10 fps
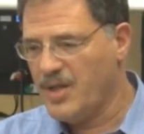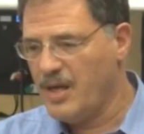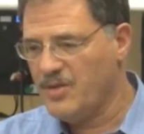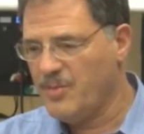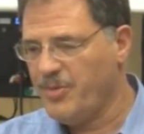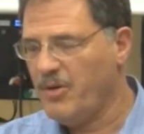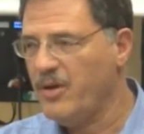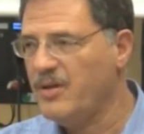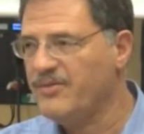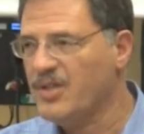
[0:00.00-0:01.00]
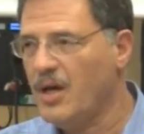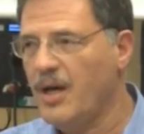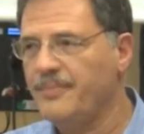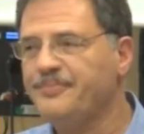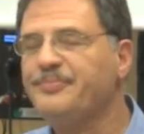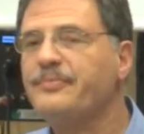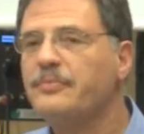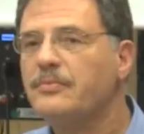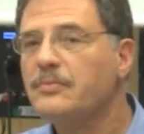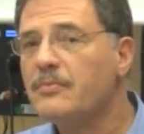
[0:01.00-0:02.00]
That is a period of time,
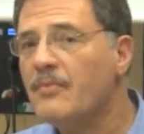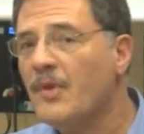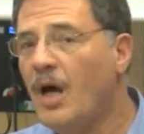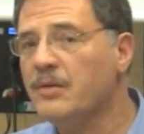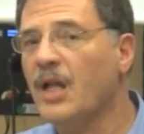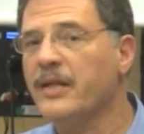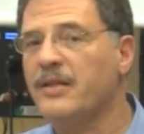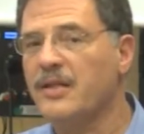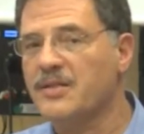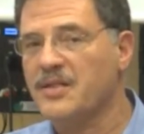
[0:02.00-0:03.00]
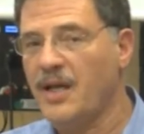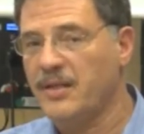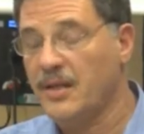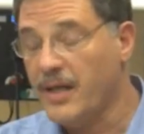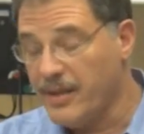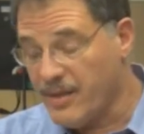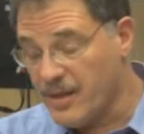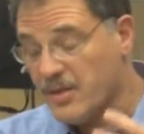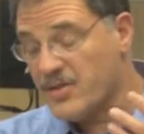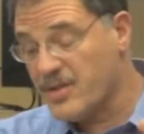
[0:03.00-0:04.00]
unlike the extended, I
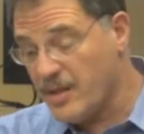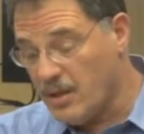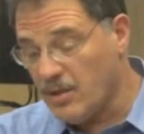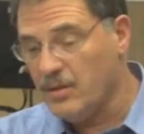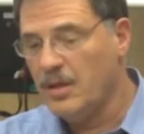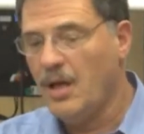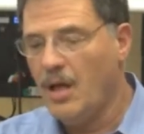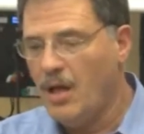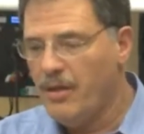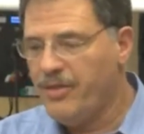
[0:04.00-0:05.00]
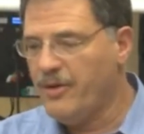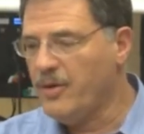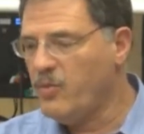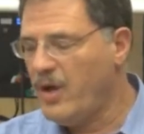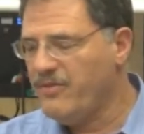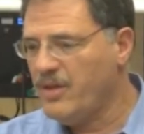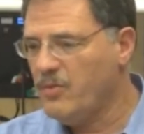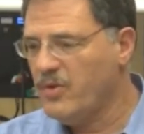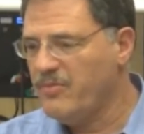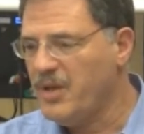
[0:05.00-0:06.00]
think, still third wave that
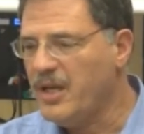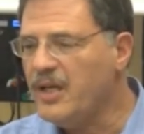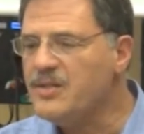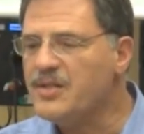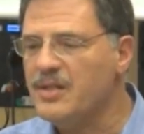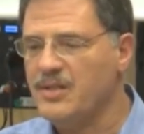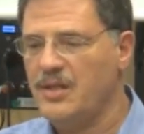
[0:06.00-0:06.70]
we've been in since